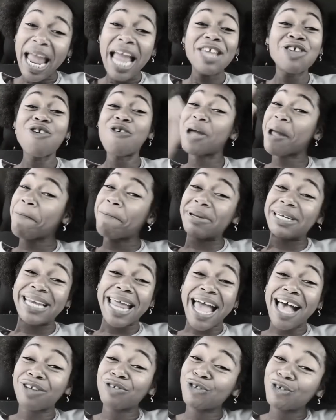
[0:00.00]
you can
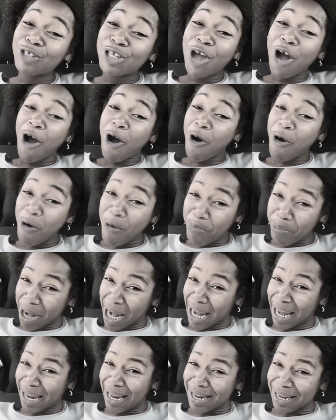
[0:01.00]
bedazzle your own
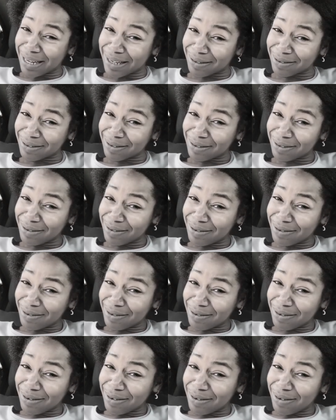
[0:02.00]
pants.
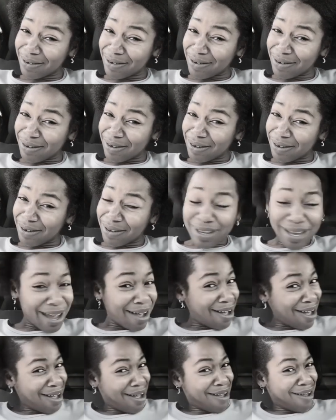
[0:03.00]

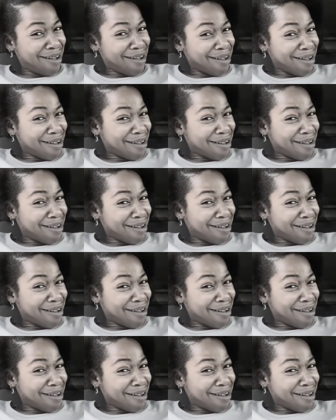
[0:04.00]
God.